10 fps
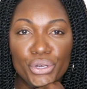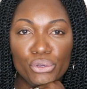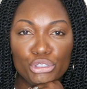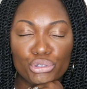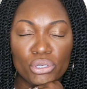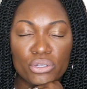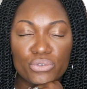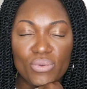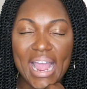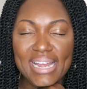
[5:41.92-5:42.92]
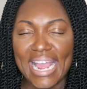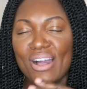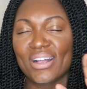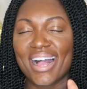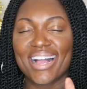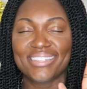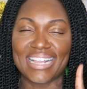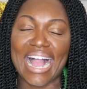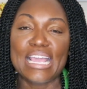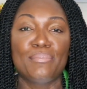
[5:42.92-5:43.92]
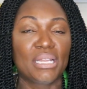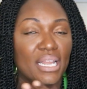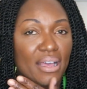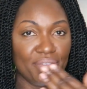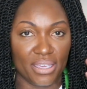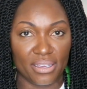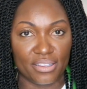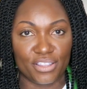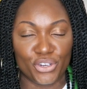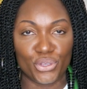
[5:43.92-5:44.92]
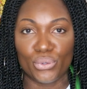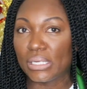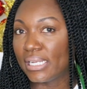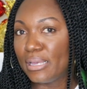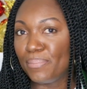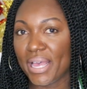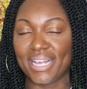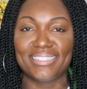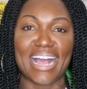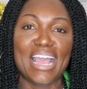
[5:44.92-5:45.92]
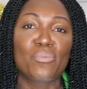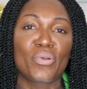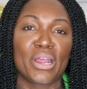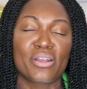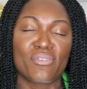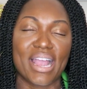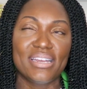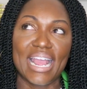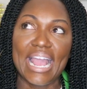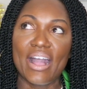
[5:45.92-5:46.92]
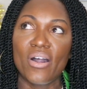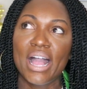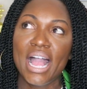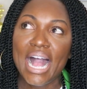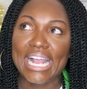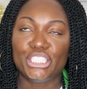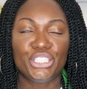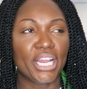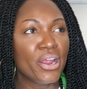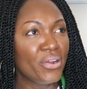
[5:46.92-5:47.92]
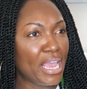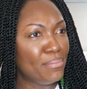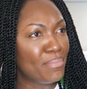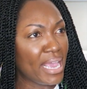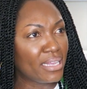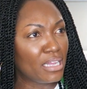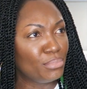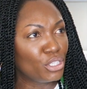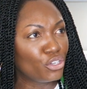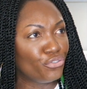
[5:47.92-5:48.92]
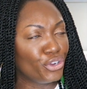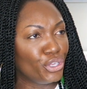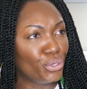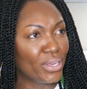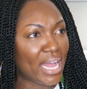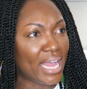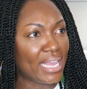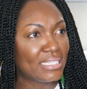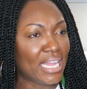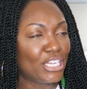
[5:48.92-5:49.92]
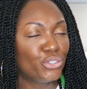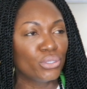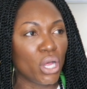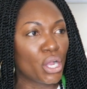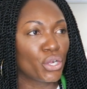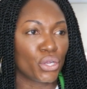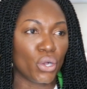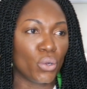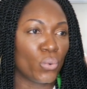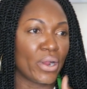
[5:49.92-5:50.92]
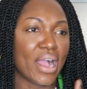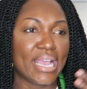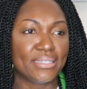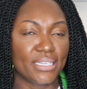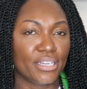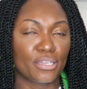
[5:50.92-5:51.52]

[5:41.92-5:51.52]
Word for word: Neutrals. Right now, guys, I am loving the nude lip as I am wearing right now. I shared a makeup look for you guys not too long ago where I did